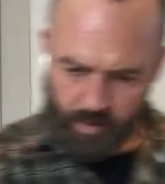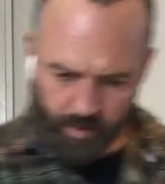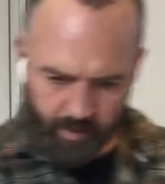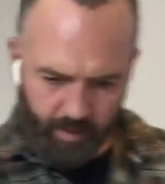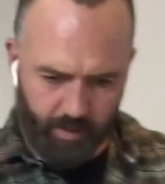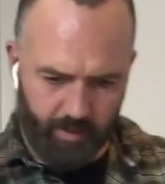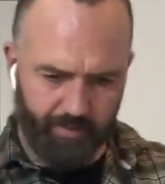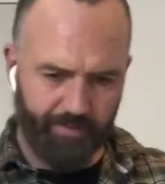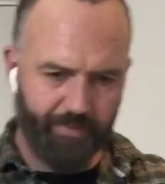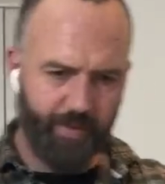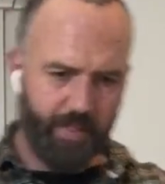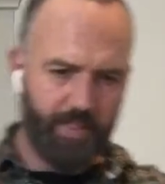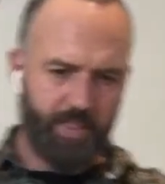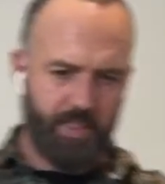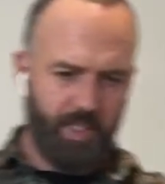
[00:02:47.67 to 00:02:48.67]
And then to
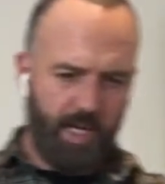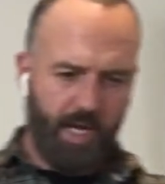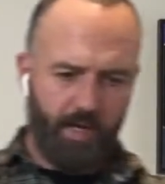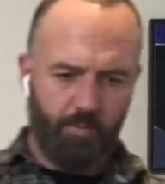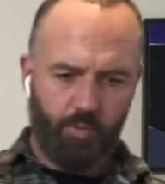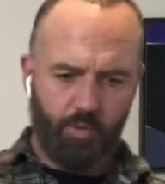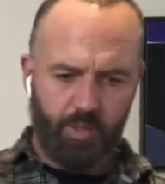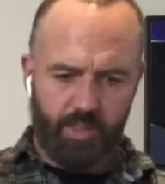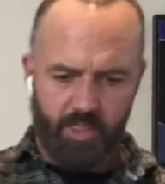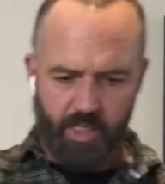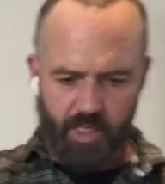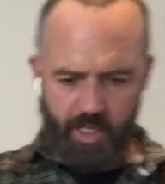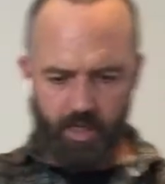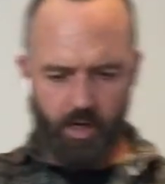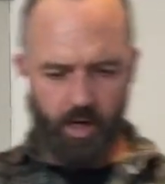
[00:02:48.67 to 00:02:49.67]
finish that, I'm going to
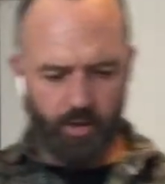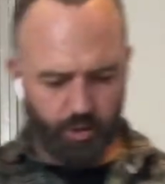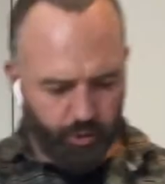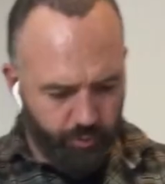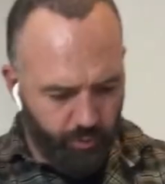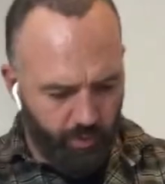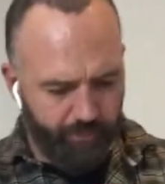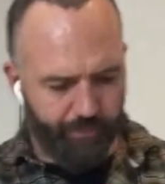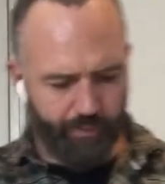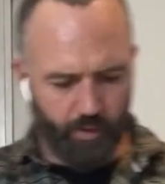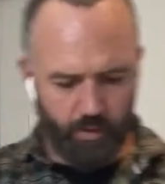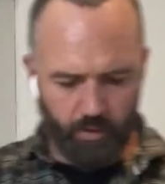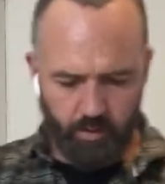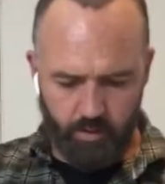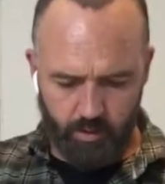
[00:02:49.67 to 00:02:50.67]
take our
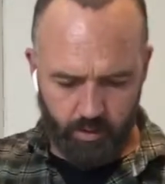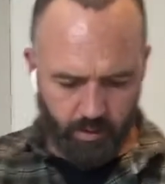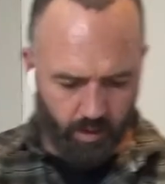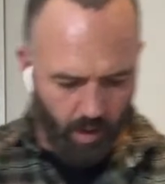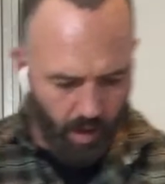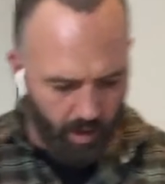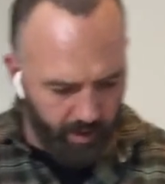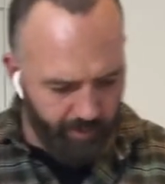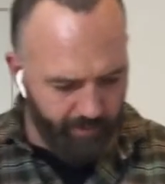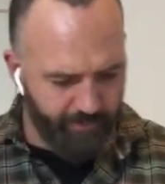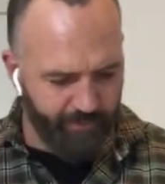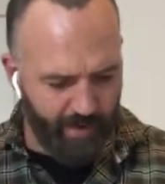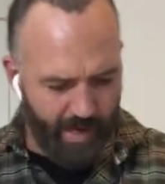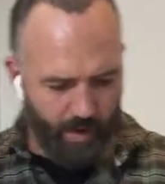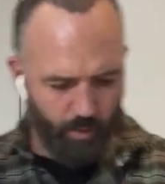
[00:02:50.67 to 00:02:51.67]
truffle
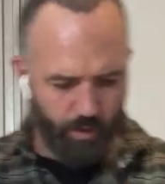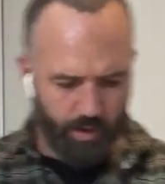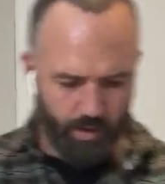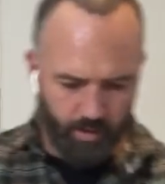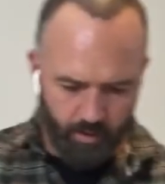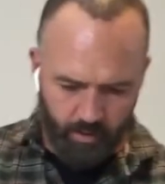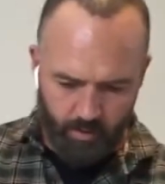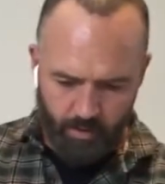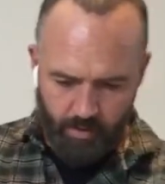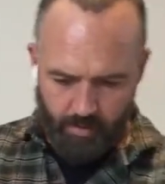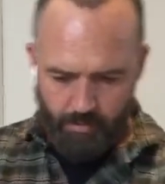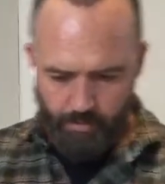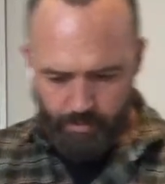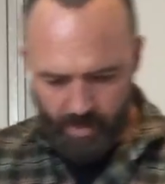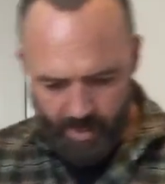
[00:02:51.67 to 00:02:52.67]
cauliflower
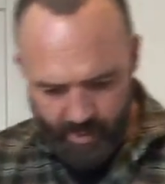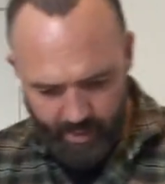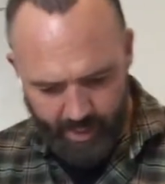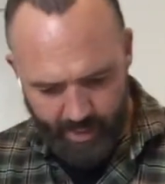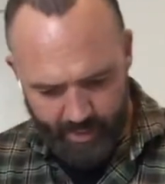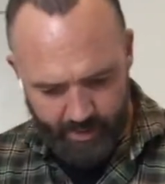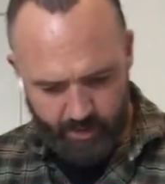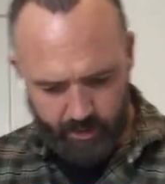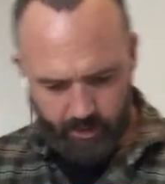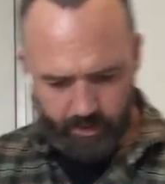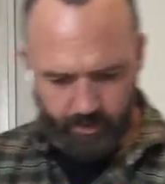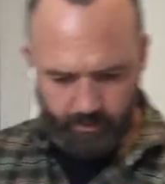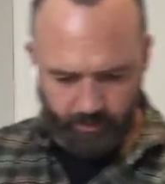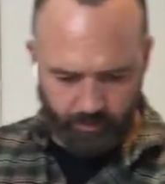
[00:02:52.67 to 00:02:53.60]
mayonnaise,